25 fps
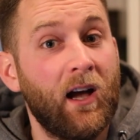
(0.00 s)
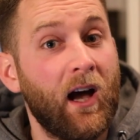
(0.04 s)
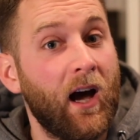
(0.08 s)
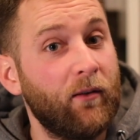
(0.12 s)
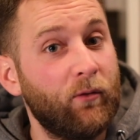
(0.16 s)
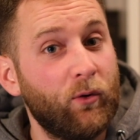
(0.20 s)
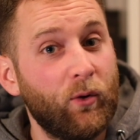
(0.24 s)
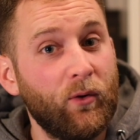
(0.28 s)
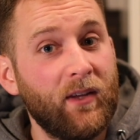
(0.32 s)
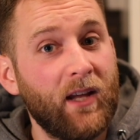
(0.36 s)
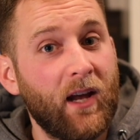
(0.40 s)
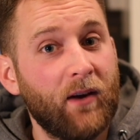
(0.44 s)

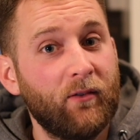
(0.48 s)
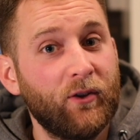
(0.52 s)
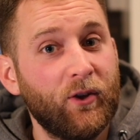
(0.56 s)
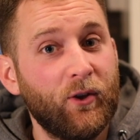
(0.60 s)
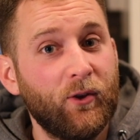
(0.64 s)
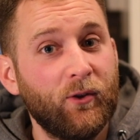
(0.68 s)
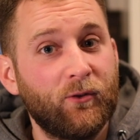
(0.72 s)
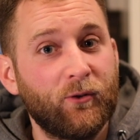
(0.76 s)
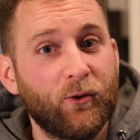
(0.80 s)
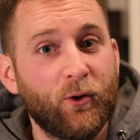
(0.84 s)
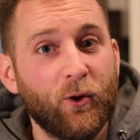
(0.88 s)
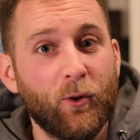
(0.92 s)
I've only ever
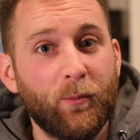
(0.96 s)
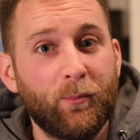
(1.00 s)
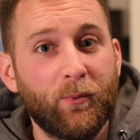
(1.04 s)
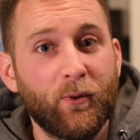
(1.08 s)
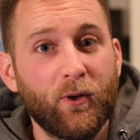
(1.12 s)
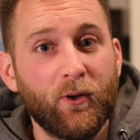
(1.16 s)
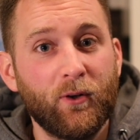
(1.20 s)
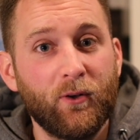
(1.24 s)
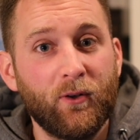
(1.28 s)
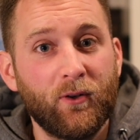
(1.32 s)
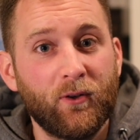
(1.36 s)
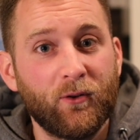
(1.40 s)
used
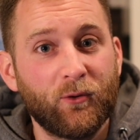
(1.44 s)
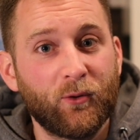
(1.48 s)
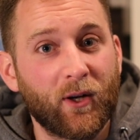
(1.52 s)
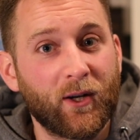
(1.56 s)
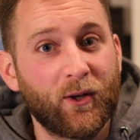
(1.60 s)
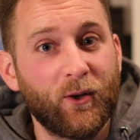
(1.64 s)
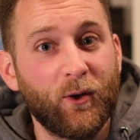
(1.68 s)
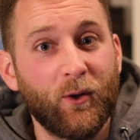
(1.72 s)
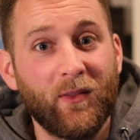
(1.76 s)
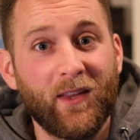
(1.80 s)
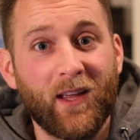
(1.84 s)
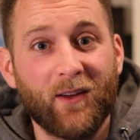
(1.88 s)
GoPro, so I
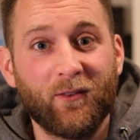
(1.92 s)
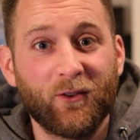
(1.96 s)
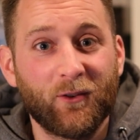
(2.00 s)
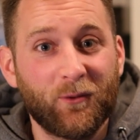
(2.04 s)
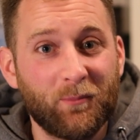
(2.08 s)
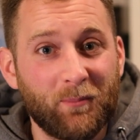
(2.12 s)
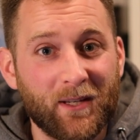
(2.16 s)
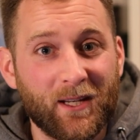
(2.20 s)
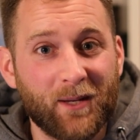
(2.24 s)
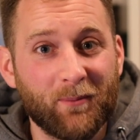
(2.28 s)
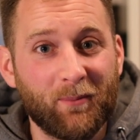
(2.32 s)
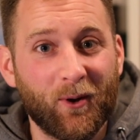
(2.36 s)
can only ever
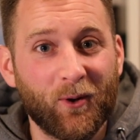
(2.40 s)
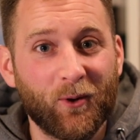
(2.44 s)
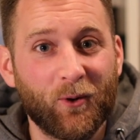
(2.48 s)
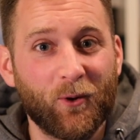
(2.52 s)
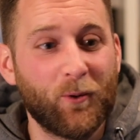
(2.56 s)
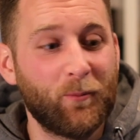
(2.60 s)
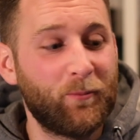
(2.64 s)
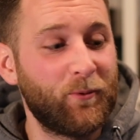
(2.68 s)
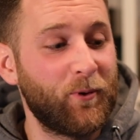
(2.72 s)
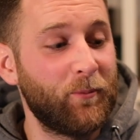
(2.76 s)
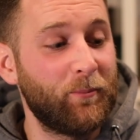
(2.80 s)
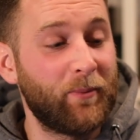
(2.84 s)
speak about
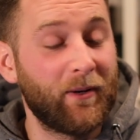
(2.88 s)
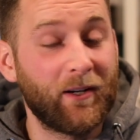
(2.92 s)
GoPro,